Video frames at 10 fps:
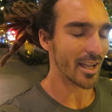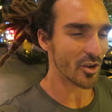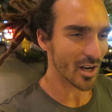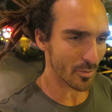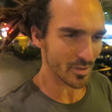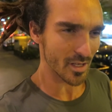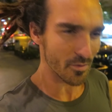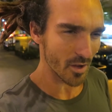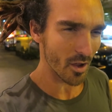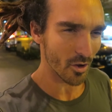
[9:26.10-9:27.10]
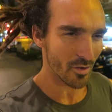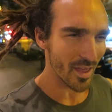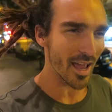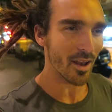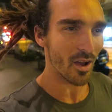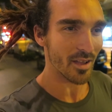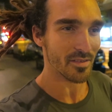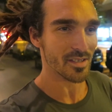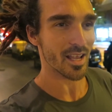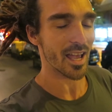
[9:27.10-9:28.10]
incredible stuff going on in their lives